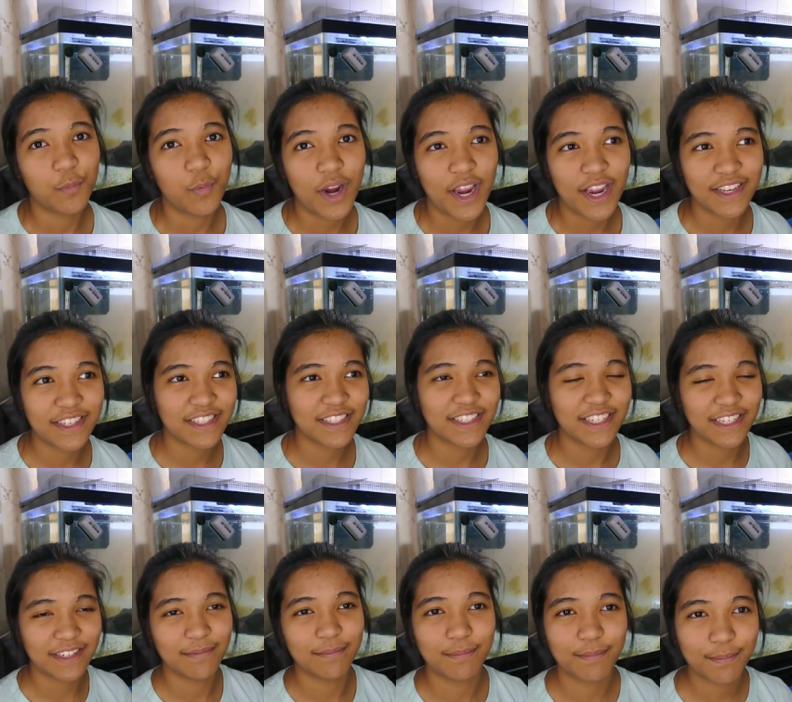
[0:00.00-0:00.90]
waste
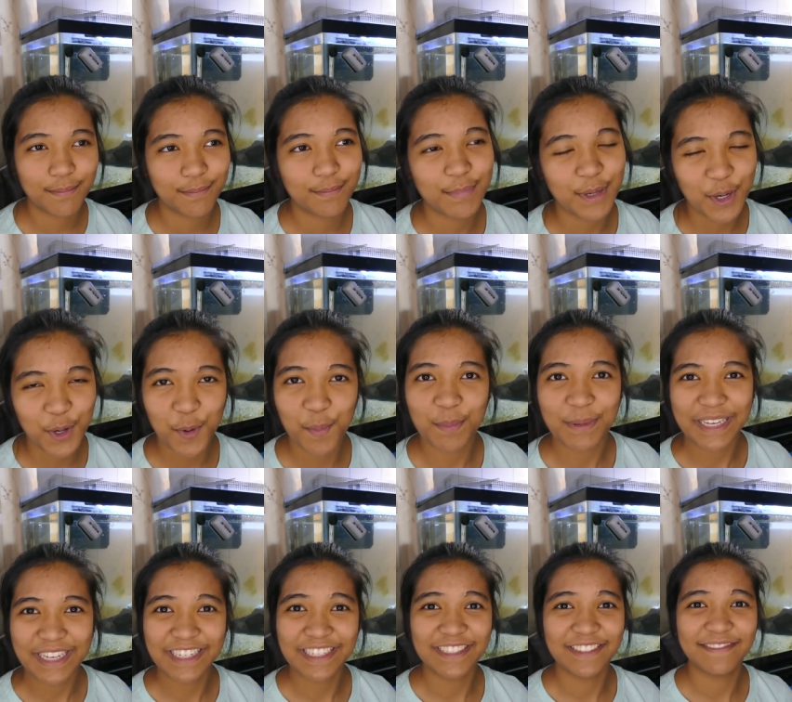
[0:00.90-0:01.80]
and poop
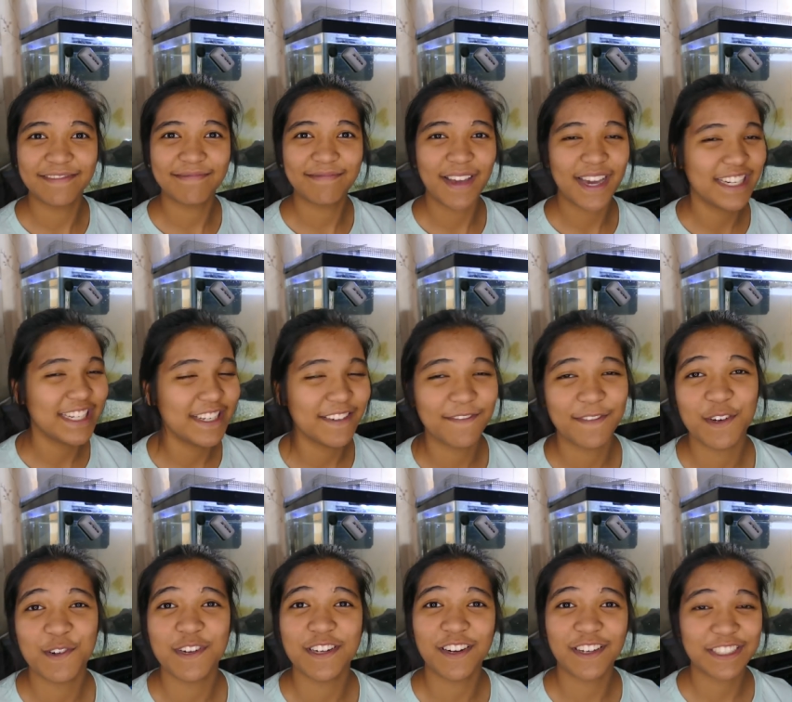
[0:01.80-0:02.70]
and uneaten
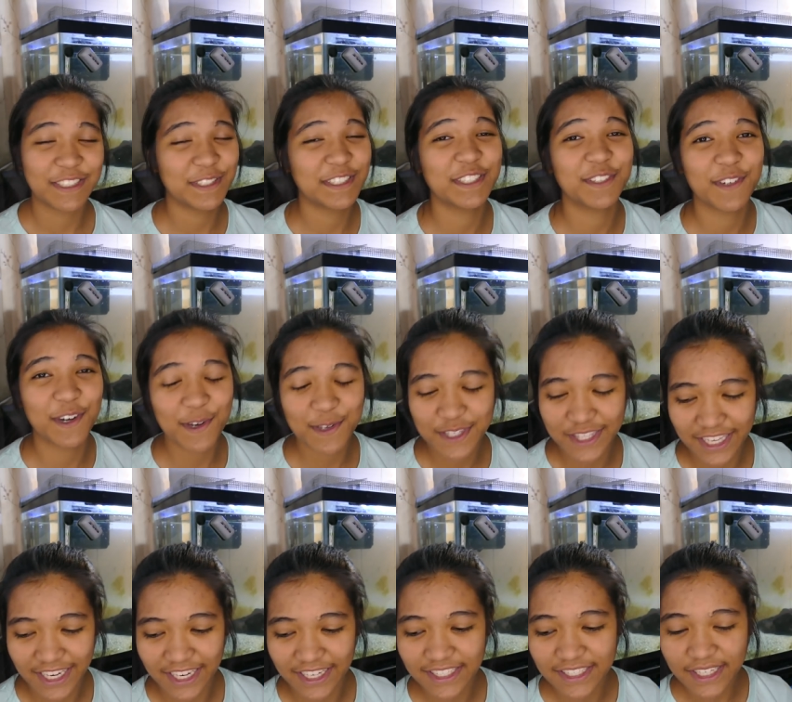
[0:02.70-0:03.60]
food and all sorts of gross
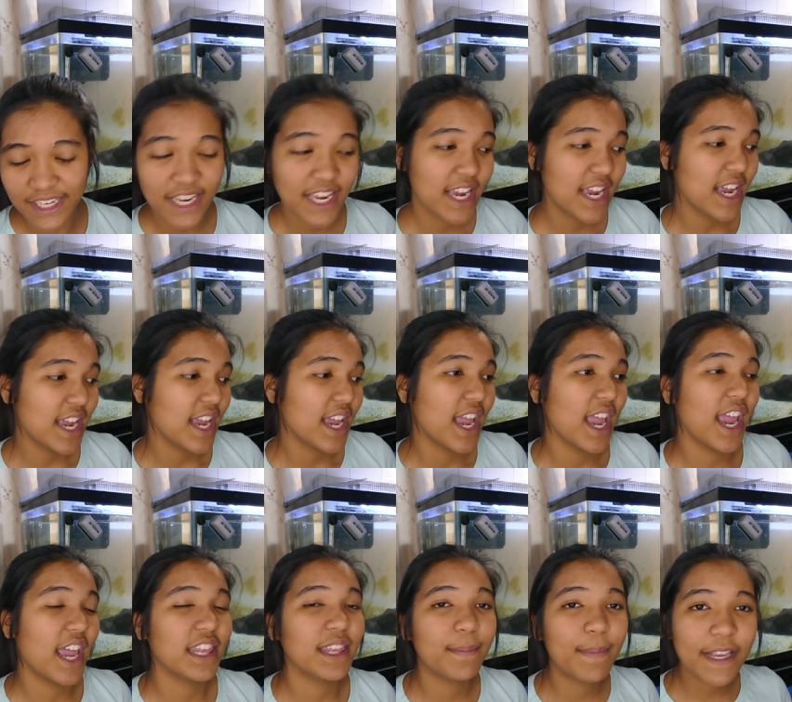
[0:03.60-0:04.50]
things.
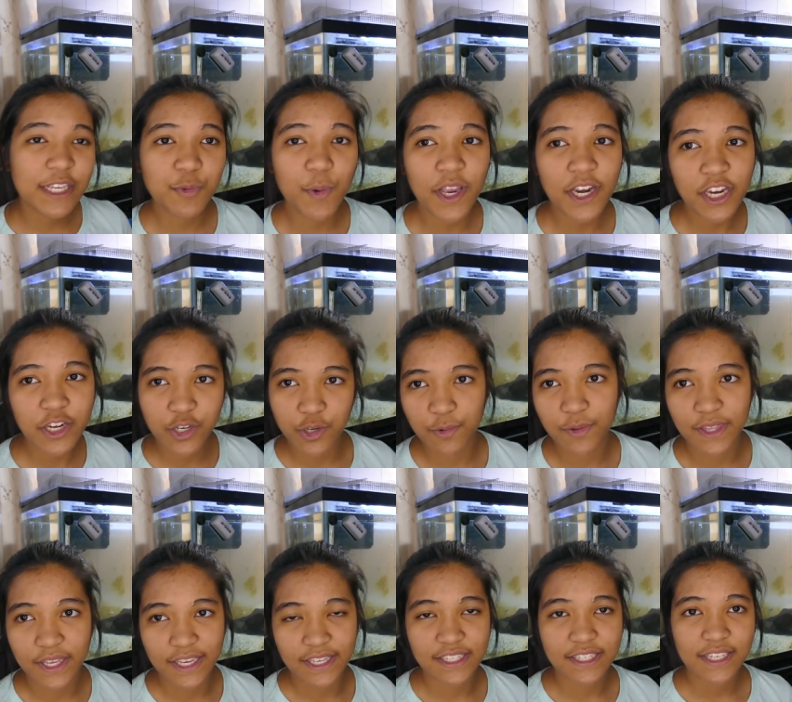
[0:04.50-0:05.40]
And the best way to do
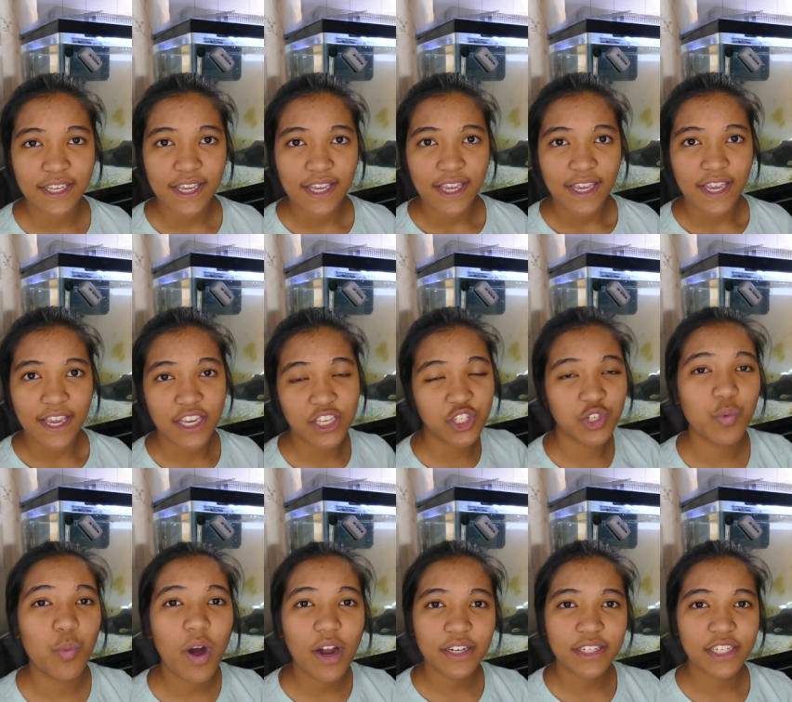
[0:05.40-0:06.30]
this is you
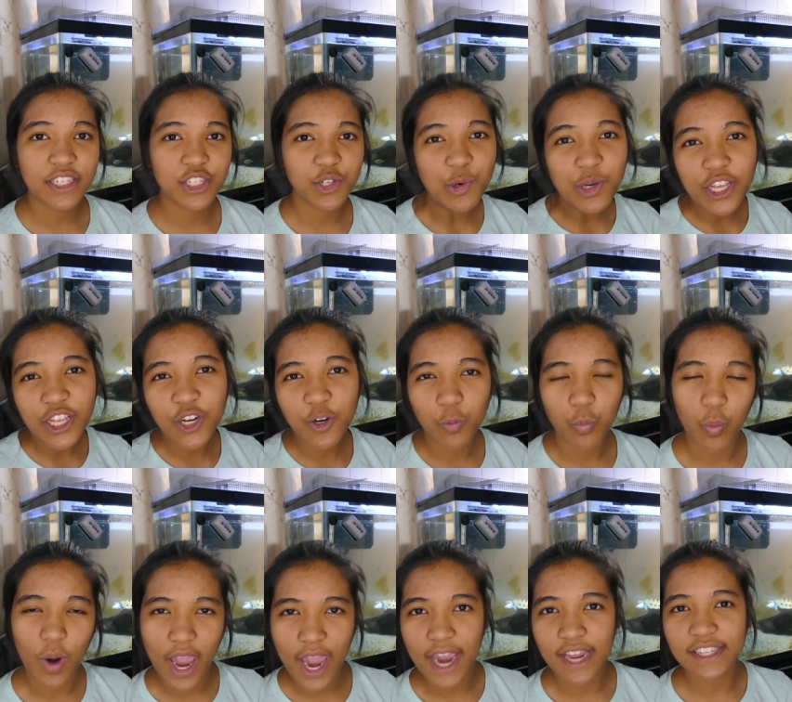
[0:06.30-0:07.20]
want to do it in a
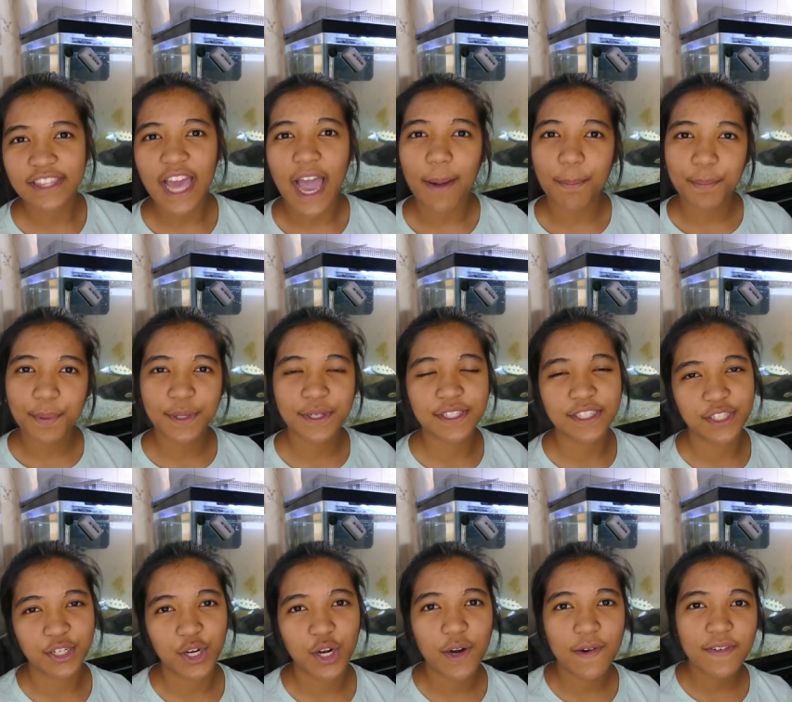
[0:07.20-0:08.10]
way that
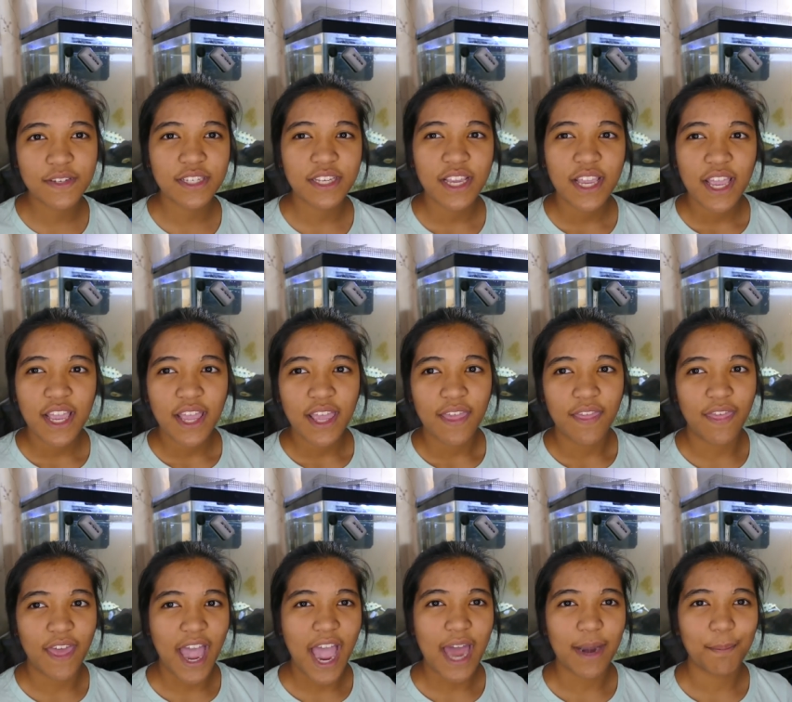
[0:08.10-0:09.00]
preserves
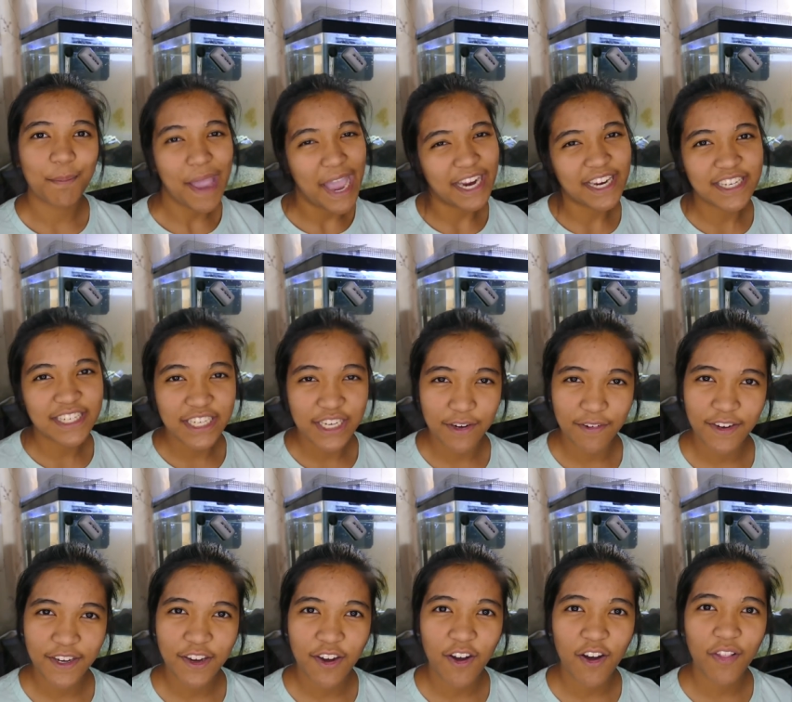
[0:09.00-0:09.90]
that
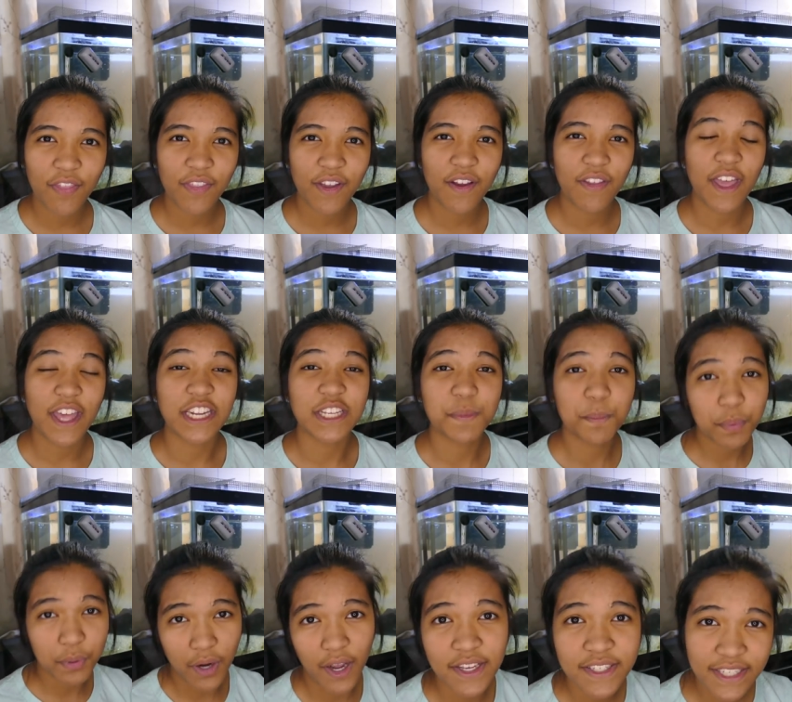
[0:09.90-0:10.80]
bacteria on there that is
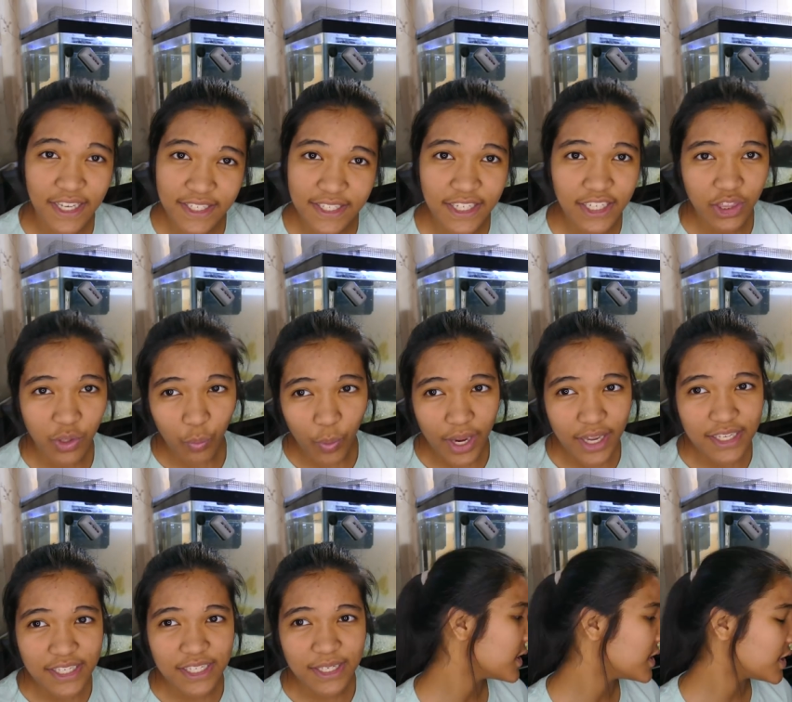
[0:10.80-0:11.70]
processing the
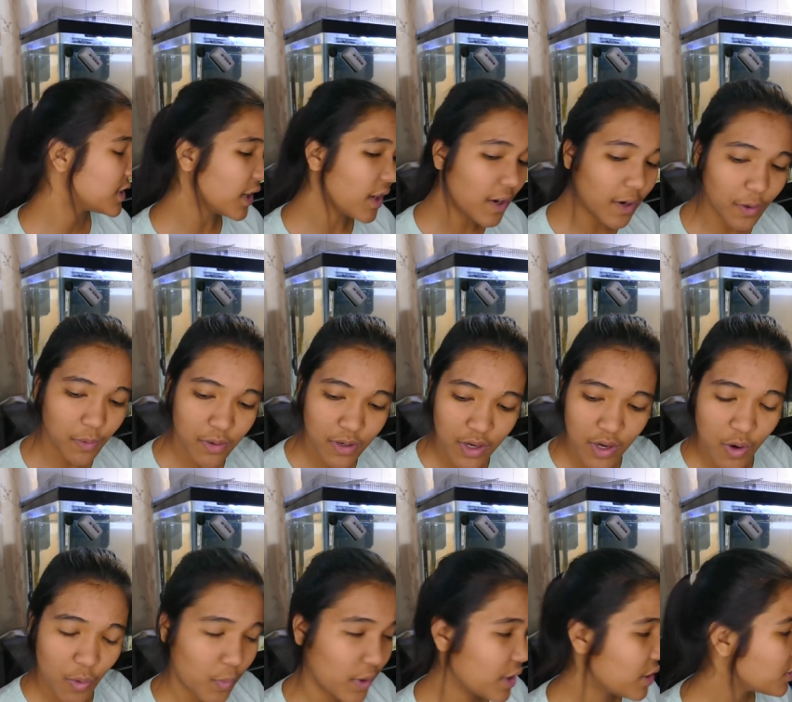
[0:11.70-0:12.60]
waste. So
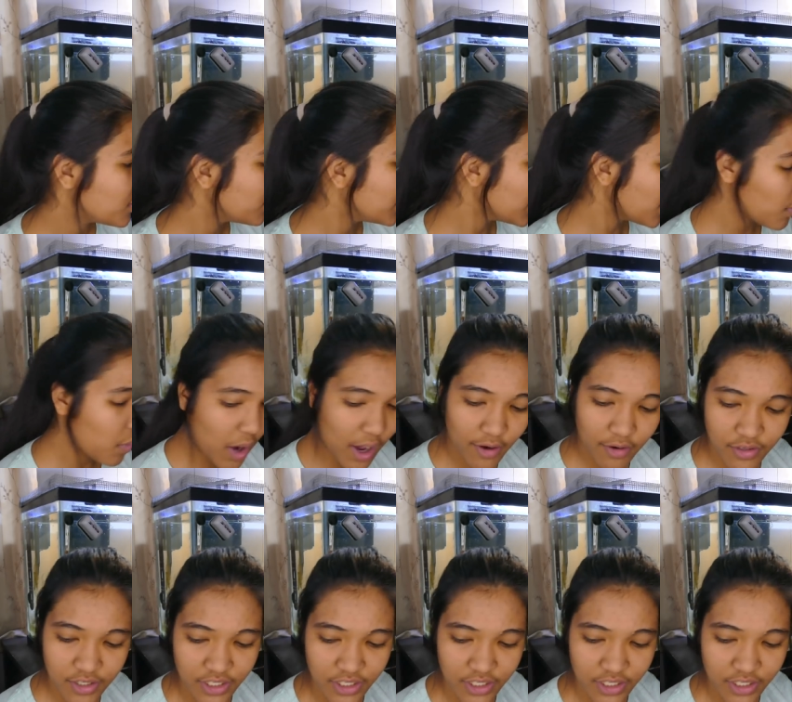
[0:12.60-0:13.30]
when you're doing a water